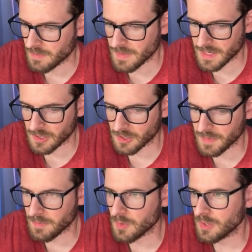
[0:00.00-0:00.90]
make it a little
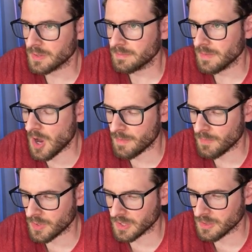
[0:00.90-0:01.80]
bit more
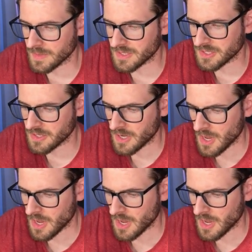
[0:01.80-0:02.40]
onboarding, a little bit easier.